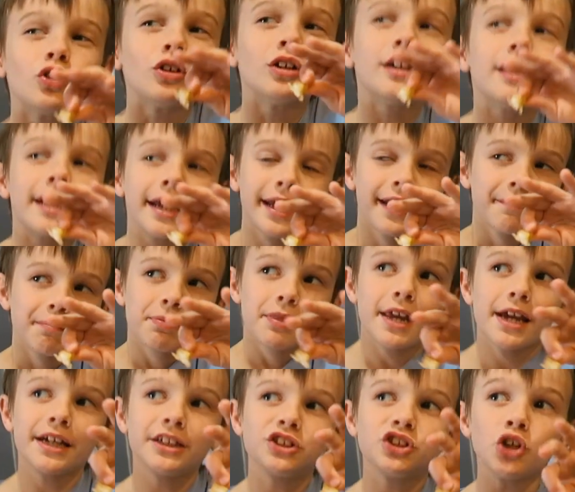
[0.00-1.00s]
will
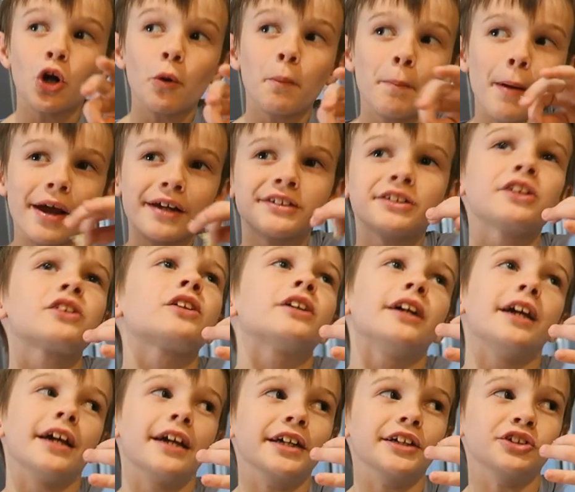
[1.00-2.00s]
it showed
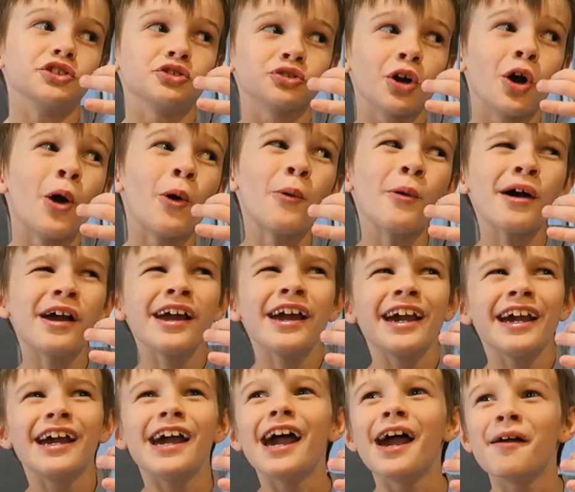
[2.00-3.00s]
basically an intro,
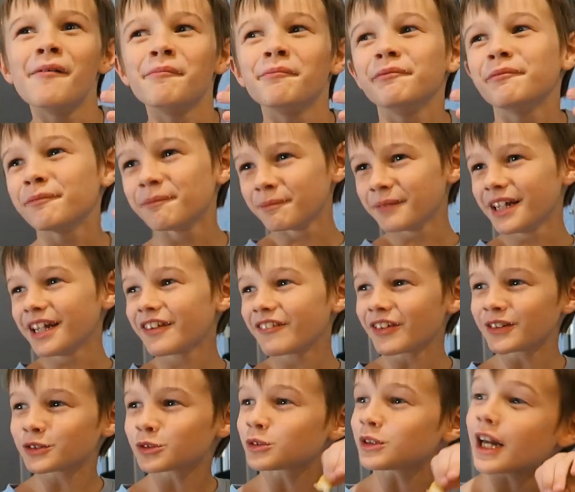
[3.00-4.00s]
and me and
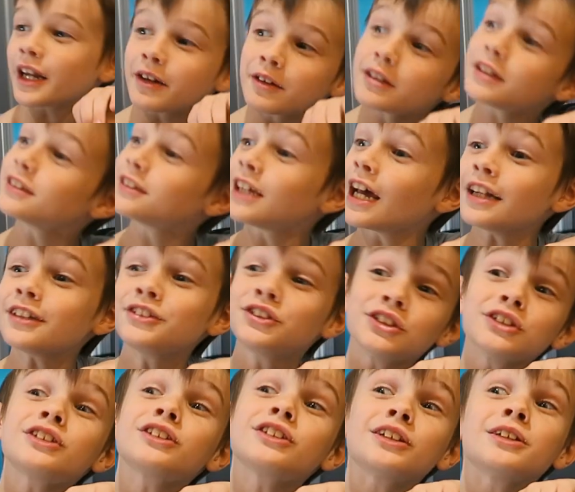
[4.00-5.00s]
Chris were like, "Is that
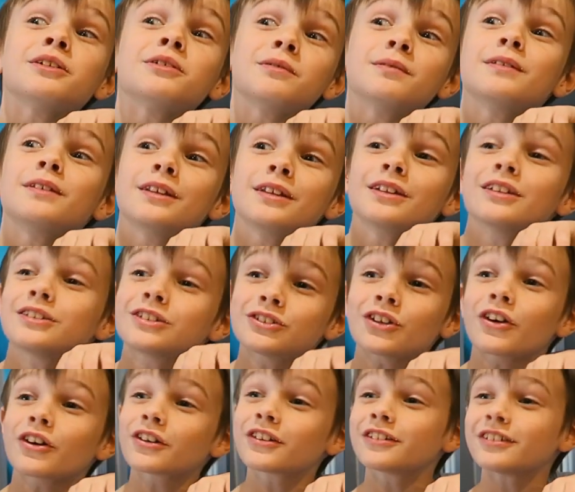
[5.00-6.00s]
just the the
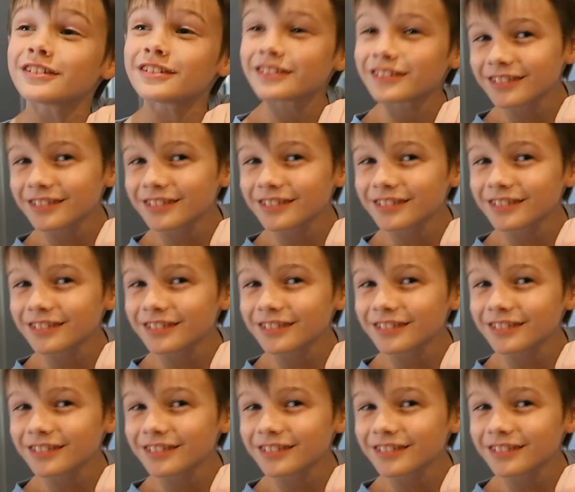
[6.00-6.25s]
start?"